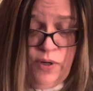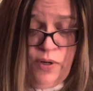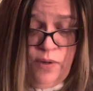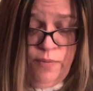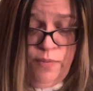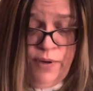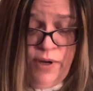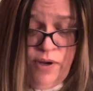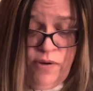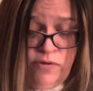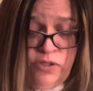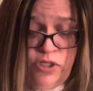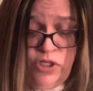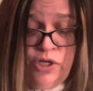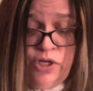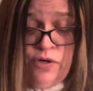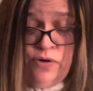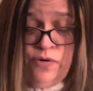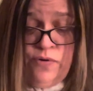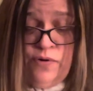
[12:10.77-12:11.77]

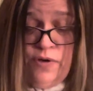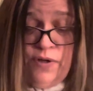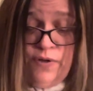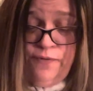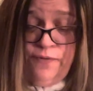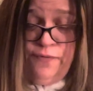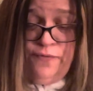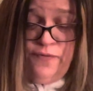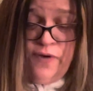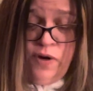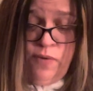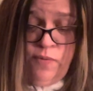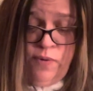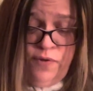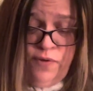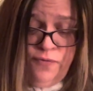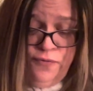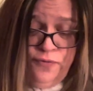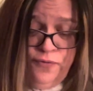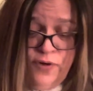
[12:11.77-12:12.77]
Briogeo
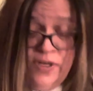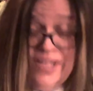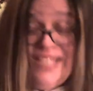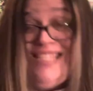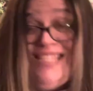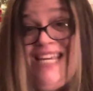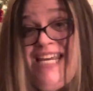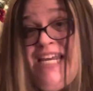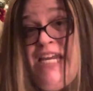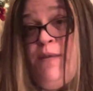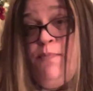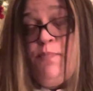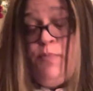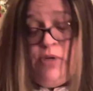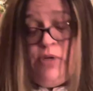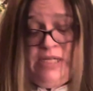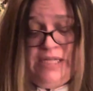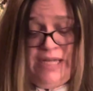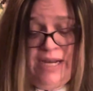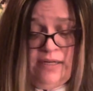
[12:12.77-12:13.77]
Farewell Frizz Heat
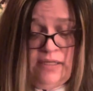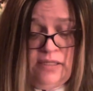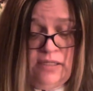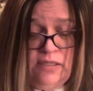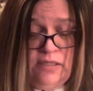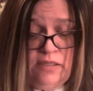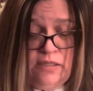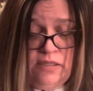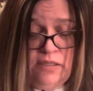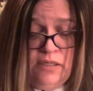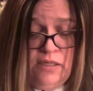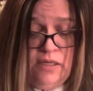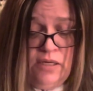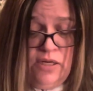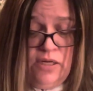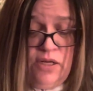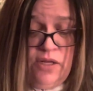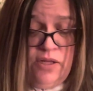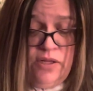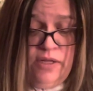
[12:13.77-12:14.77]
Protectant,
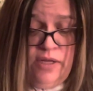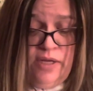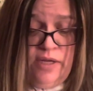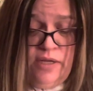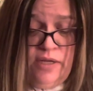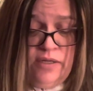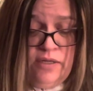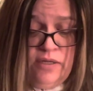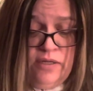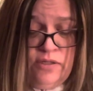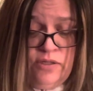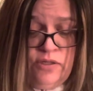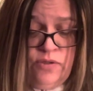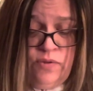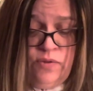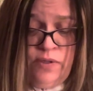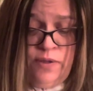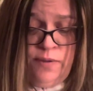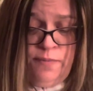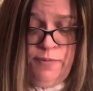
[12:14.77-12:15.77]
the
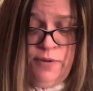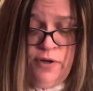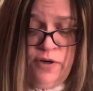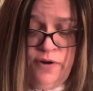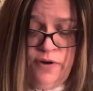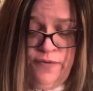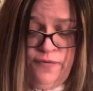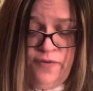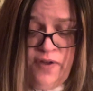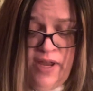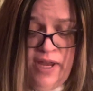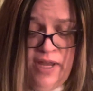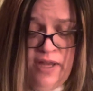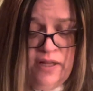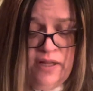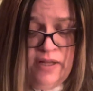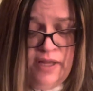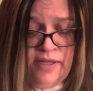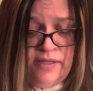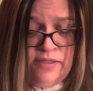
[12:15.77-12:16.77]
Tula Purifying
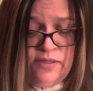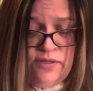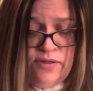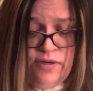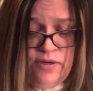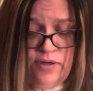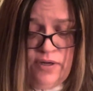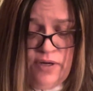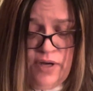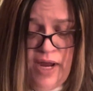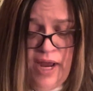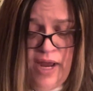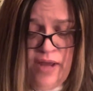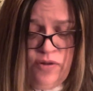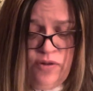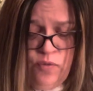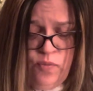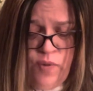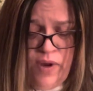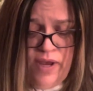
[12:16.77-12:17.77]
Cleanser,
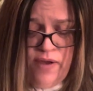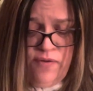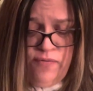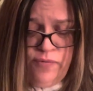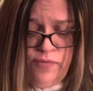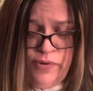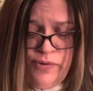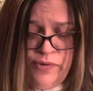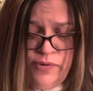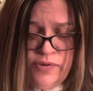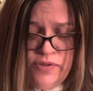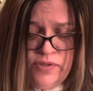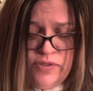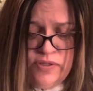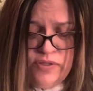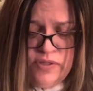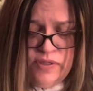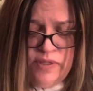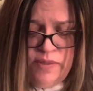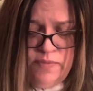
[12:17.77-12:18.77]
and the Way of Will
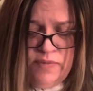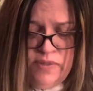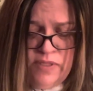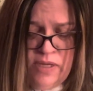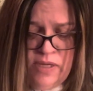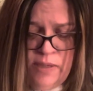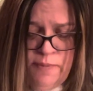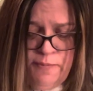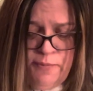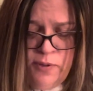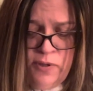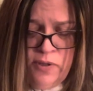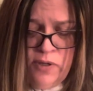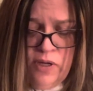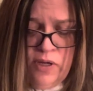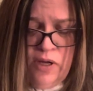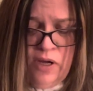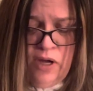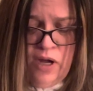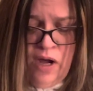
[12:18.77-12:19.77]
Slim Deep
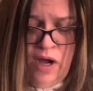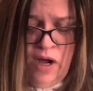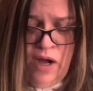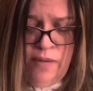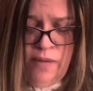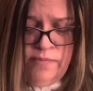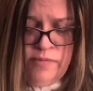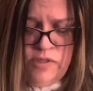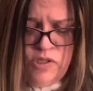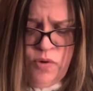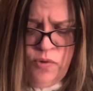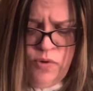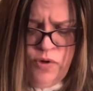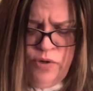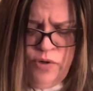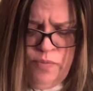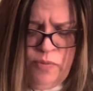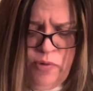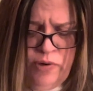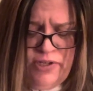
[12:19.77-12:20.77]
um,
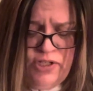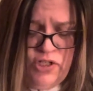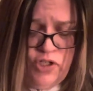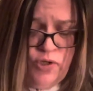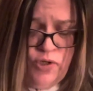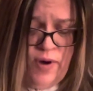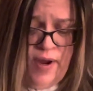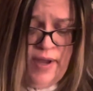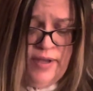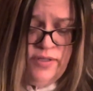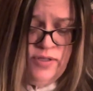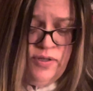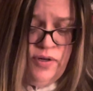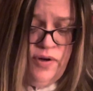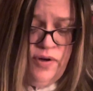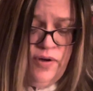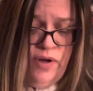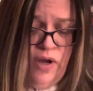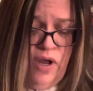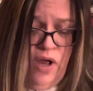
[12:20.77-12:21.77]
Toner Moisturizer.